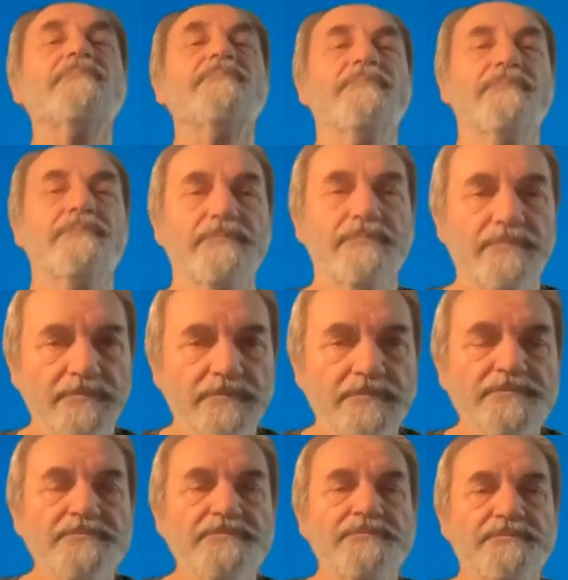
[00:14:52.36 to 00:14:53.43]

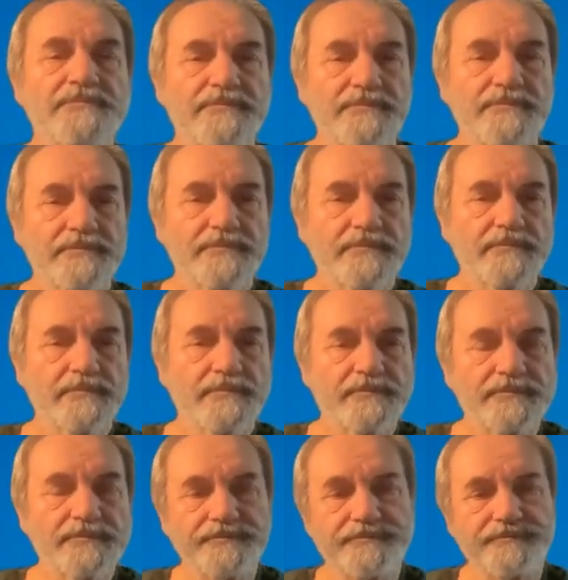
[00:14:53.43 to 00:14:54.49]

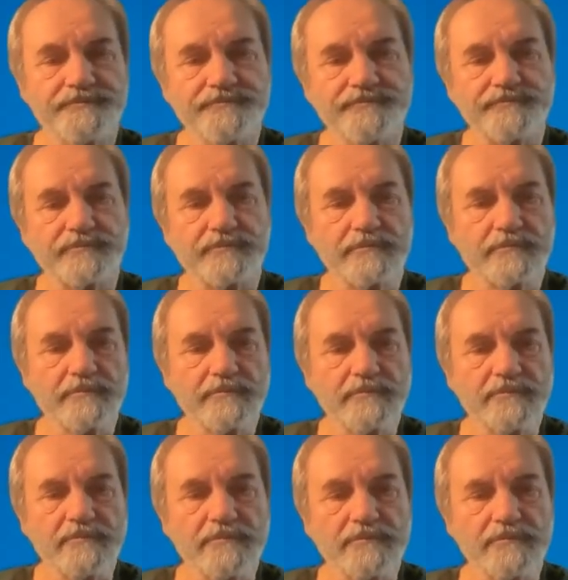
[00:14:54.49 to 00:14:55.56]

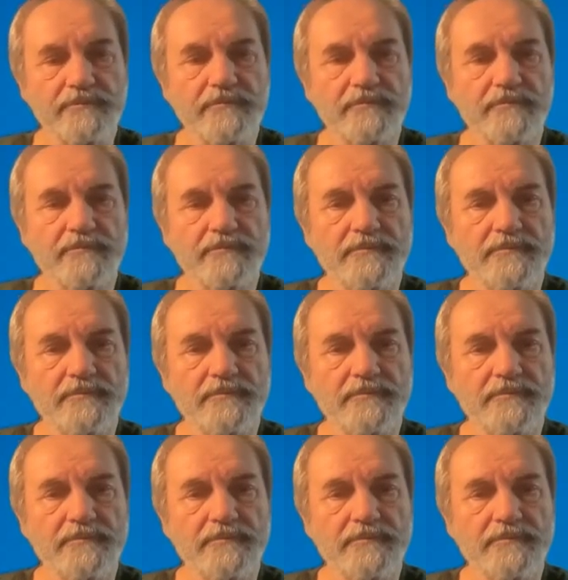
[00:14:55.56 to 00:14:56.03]
The person shown says nothing.